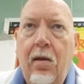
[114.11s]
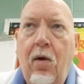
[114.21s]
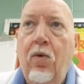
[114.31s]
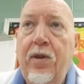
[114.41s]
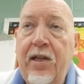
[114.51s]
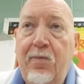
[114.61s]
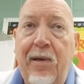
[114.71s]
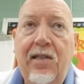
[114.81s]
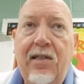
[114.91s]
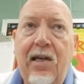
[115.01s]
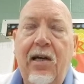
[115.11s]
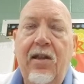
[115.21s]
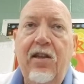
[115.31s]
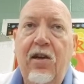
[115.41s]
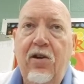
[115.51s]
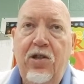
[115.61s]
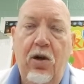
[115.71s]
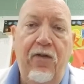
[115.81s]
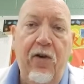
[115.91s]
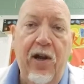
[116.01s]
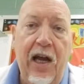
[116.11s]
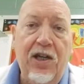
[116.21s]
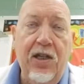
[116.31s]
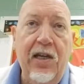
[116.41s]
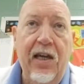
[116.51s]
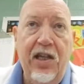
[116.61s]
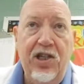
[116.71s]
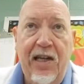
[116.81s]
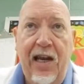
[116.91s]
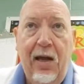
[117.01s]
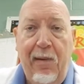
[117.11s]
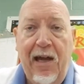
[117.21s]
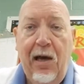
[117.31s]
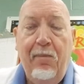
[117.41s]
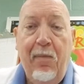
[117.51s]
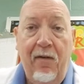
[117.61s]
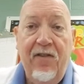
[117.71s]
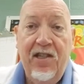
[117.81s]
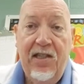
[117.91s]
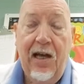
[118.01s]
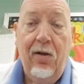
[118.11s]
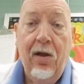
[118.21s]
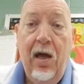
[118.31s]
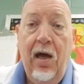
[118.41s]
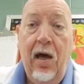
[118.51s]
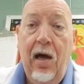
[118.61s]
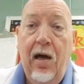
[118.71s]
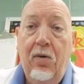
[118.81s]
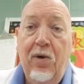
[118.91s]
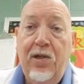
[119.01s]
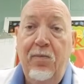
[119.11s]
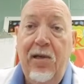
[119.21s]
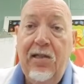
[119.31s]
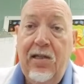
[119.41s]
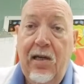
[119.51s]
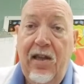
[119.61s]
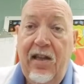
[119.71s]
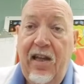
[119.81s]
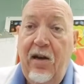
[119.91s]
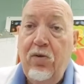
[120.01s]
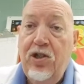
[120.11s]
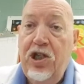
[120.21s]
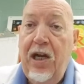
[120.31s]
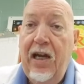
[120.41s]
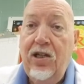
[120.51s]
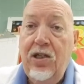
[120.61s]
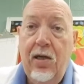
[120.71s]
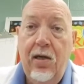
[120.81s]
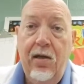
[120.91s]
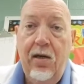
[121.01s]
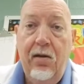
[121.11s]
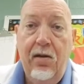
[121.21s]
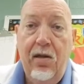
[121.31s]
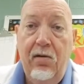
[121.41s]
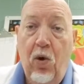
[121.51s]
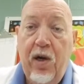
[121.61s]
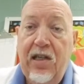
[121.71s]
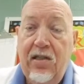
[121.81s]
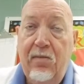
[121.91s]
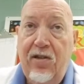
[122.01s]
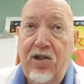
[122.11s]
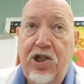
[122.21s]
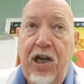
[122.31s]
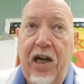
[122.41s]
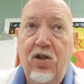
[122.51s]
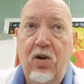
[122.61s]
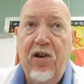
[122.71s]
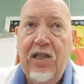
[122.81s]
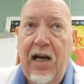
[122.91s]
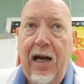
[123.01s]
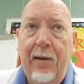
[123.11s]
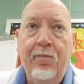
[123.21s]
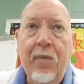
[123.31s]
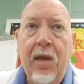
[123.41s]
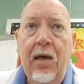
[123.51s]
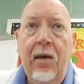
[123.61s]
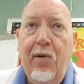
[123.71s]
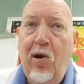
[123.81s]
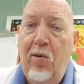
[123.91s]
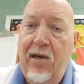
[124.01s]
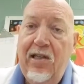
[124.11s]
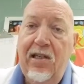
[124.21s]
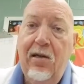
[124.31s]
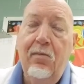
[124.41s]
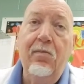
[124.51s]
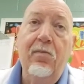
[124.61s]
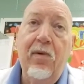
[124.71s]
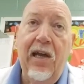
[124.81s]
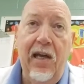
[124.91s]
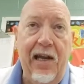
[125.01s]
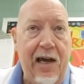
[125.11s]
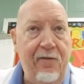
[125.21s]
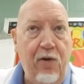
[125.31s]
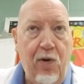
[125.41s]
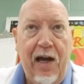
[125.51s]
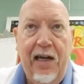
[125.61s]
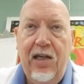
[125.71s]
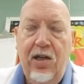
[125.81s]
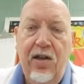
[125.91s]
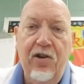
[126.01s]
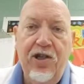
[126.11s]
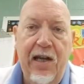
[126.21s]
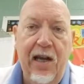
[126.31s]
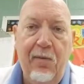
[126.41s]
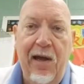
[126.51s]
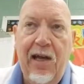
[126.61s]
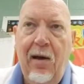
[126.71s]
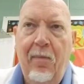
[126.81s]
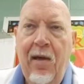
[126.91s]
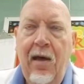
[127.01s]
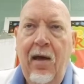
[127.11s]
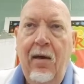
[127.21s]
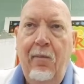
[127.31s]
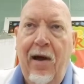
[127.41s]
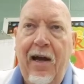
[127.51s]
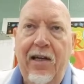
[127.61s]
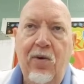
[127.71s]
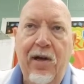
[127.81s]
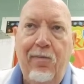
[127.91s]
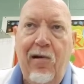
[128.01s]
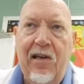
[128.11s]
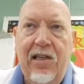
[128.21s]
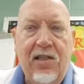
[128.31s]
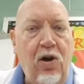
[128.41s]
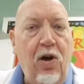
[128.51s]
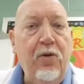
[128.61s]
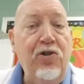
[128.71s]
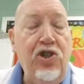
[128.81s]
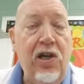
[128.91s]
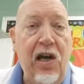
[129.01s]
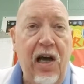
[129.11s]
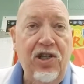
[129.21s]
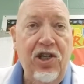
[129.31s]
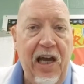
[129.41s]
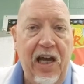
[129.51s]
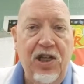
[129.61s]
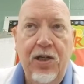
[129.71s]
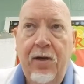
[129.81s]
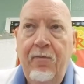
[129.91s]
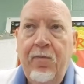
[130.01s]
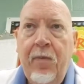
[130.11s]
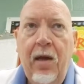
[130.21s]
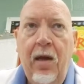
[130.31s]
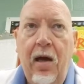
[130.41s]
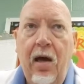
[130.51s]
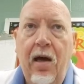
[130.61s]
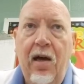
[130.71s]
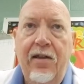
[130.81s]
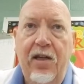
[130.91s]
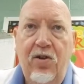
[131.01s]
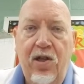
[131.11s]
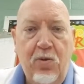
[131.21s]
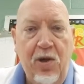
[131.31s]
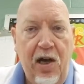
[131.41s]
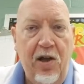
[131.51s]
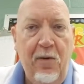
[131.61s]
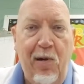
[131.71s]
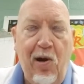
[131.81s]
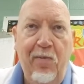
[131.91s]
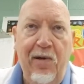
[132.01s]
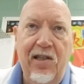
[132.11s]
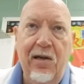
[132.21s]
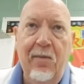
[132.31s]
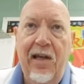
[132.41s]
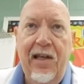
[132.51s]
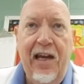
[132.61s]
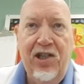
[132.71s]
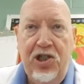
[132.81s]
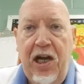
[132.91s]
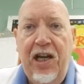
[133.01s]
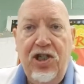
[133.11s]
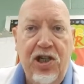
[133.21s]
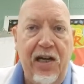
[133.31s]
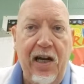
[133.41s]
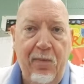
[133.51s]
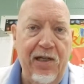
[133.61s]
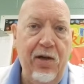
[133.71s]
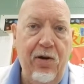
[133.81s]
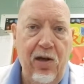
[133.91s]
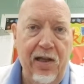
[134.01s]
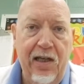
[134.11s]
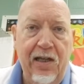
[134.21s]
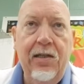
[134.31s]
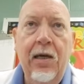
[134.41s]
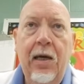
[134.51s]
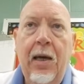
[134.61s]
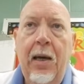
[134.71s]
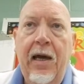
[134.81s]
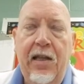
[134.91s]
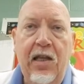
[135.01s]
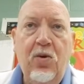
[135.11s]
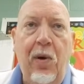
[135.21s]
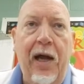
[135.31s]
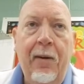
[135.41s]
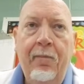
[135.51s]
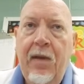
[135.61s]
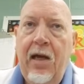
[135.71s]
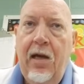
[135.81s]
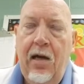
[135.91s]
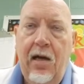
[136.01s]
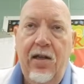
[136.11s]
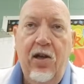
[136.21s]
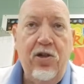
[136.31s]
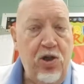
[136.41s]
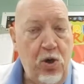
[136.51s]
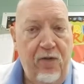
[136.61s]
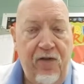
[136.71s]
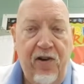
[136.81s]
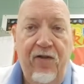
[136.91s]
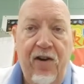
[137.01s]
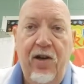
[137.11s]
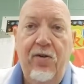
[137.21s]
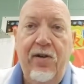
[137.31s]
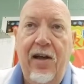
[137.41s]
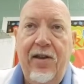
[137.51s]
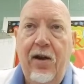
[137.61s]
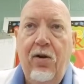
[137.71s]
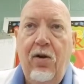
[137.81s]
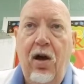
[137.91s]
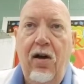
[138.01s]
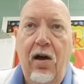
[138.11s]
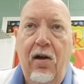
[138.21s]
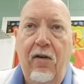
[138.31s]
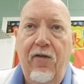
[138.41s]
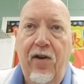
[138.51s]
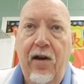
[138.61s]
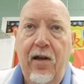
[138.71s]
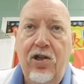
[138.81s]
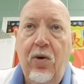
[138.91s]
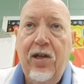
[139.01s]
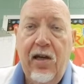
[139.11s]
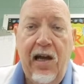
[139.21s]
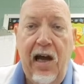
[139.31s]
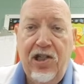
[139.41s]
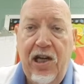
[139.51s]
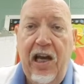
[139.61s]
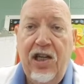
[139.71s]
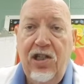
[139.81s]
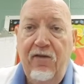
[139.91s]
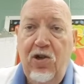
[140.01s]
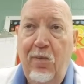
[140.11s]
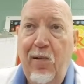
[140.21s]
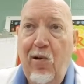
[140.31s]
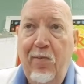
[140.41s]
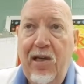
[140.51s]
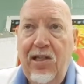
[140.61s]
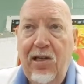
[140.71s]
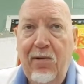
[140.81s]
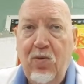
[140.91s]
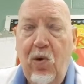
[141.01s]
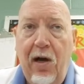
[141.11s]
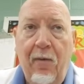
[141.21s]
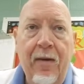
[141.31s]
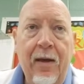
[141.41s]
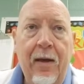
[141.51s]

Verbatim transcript: Oh, this means uh, that there is no variation in the genetic makeup of the cell, uh, which means uh, that they don't change, uh, the, the organism doesn't change time. Paramecium can add variety to their genetic makeup by doing a process called conjugation. Uh, and they do this with other paramecium, and they exchange genetic material in this, in this way. Uh, there's a short video down there of showing the conjugation of two paramecium as well.